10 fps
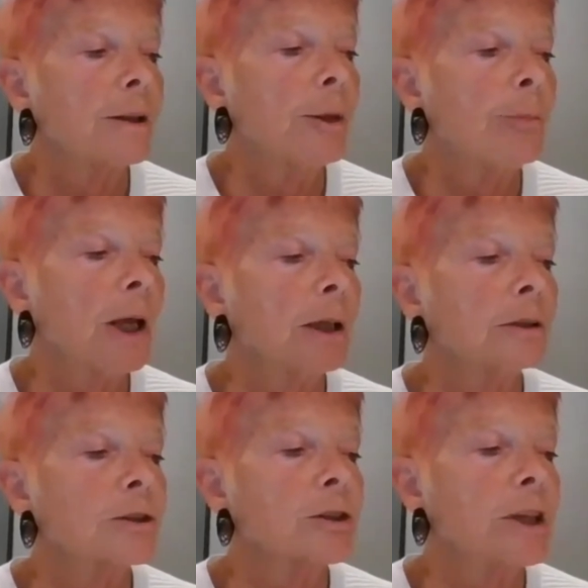the
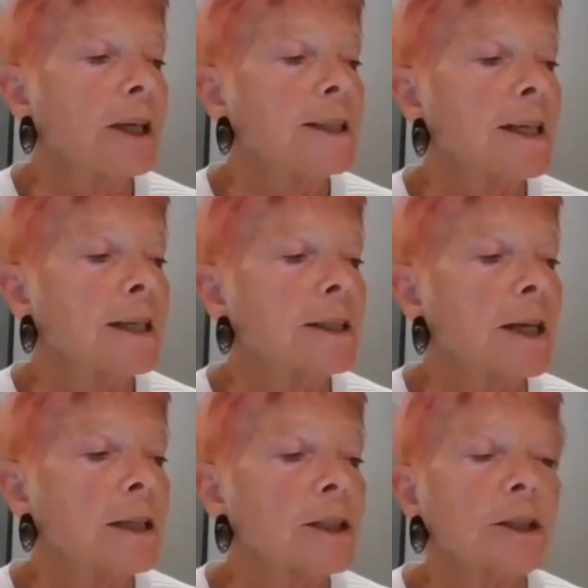bulge, the
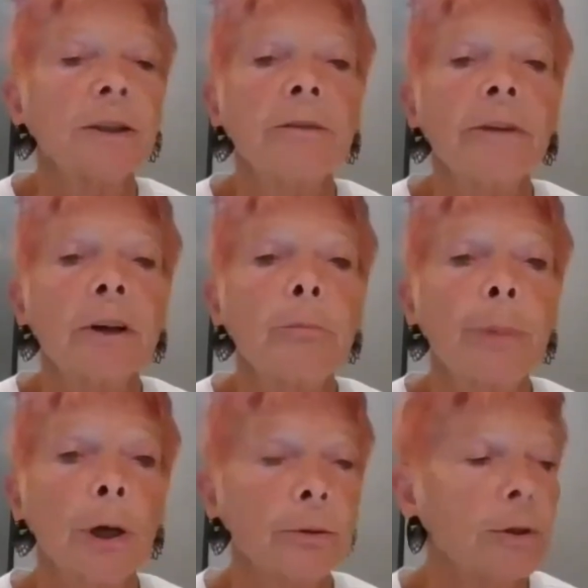indentation, the very
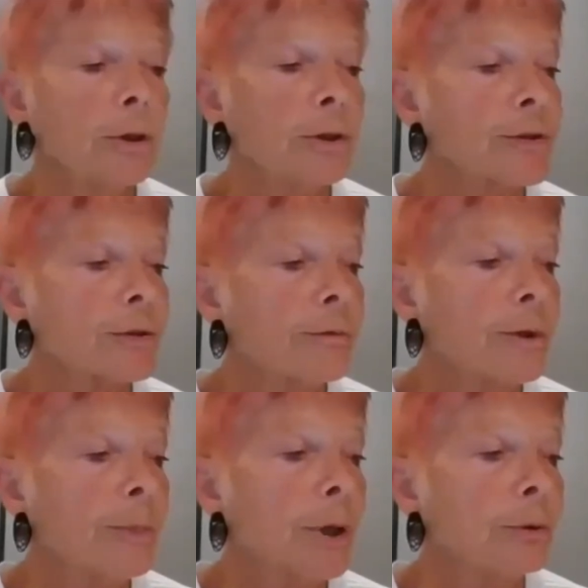boneness of
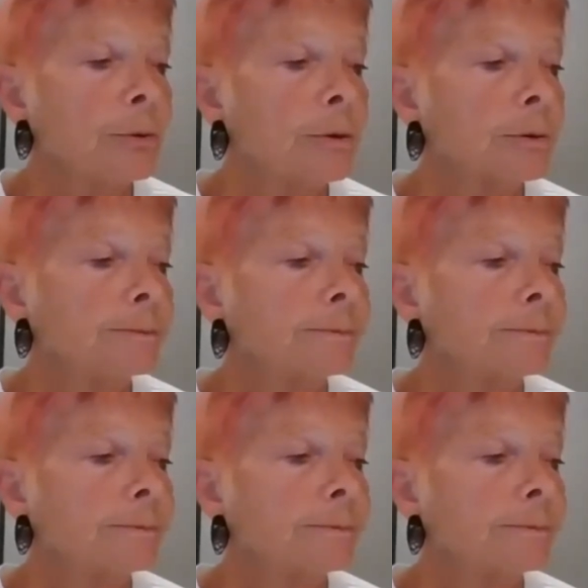the bone.